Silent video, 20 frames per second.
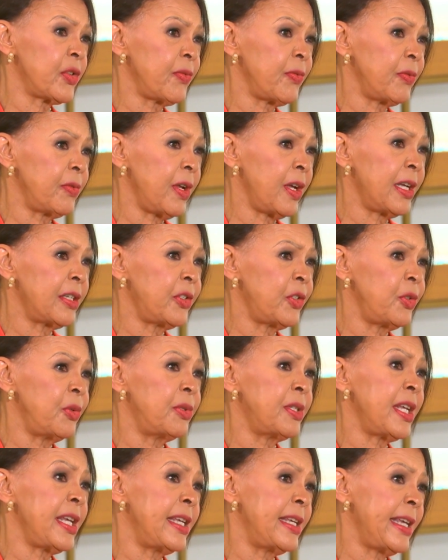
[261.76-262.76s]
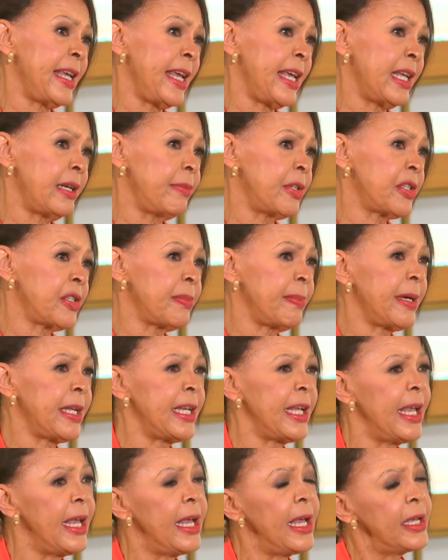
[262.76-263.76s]
just uh, to take cannabis
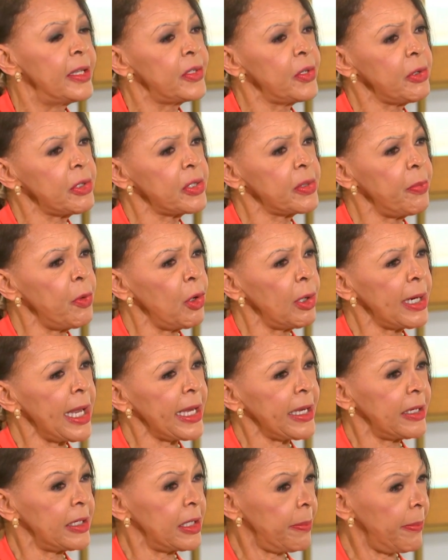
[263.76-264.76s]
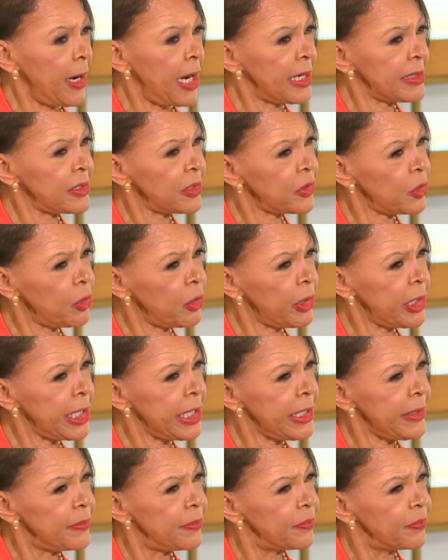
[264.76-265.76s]
money. So it's more like a
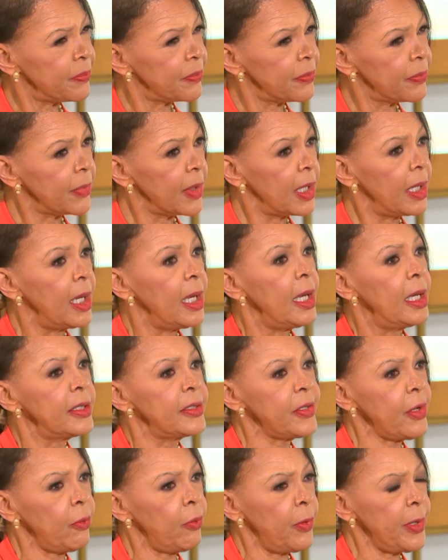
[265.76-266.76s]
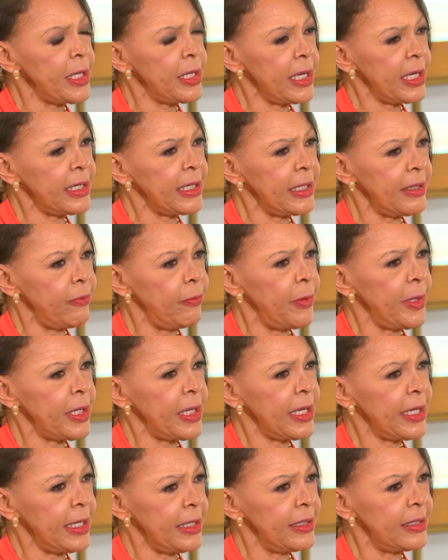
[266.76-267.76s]
depository so we can we
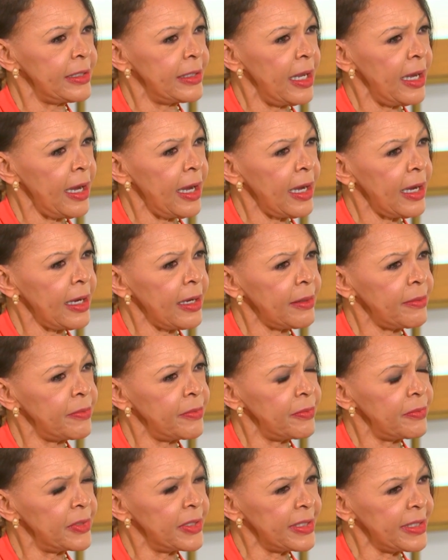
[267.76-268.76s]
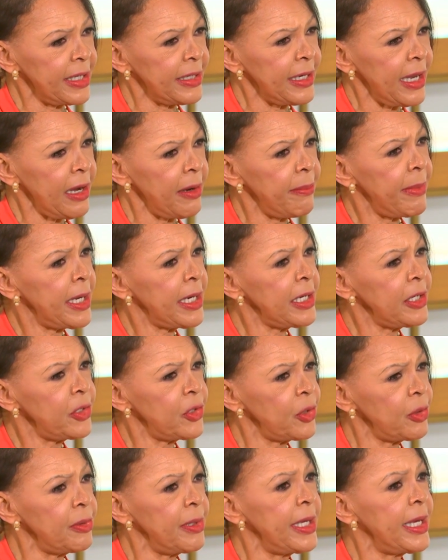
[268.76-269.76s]
can um, send out money
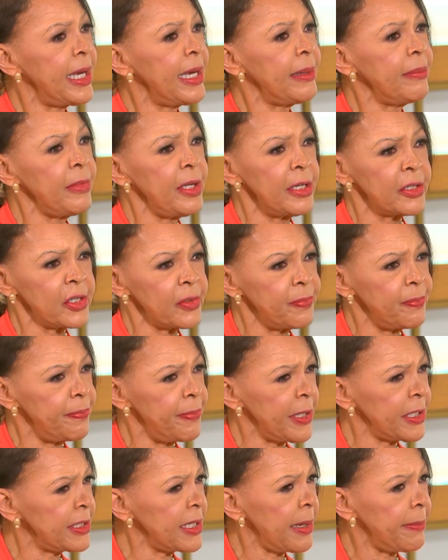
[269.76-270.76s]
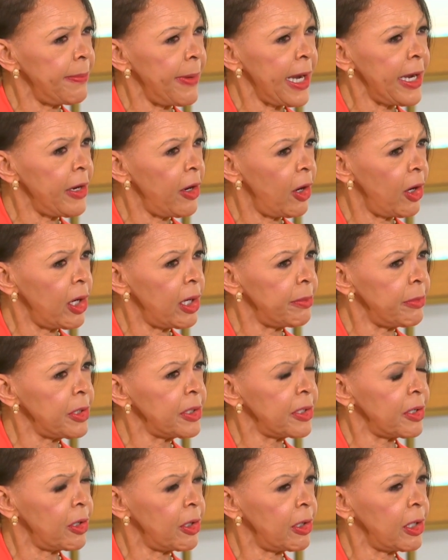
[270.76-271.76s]
to them. It's picked up by
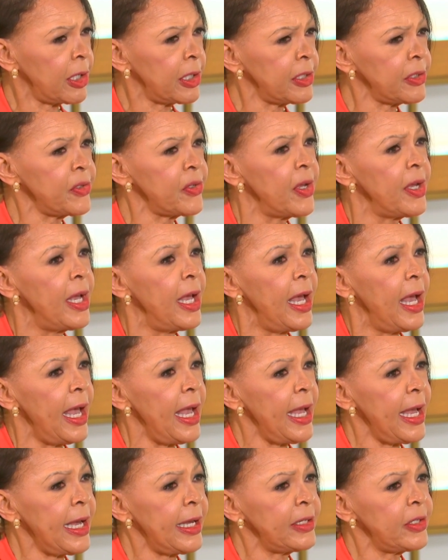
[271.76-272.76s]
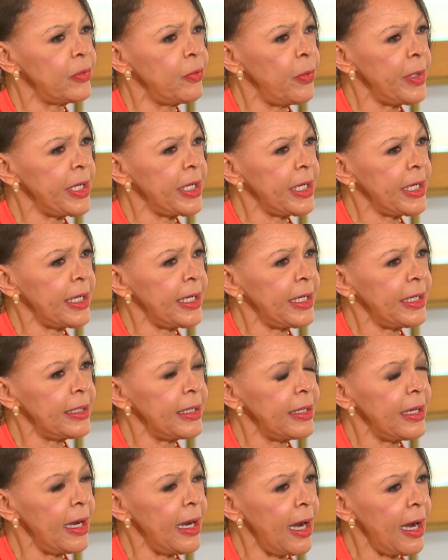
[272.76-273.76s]
armored cars, and we
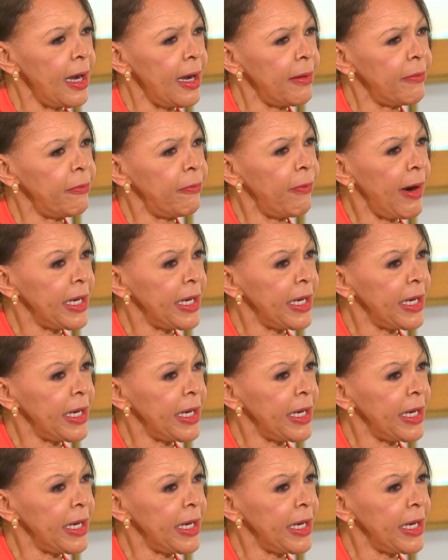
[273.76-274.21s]
can uh,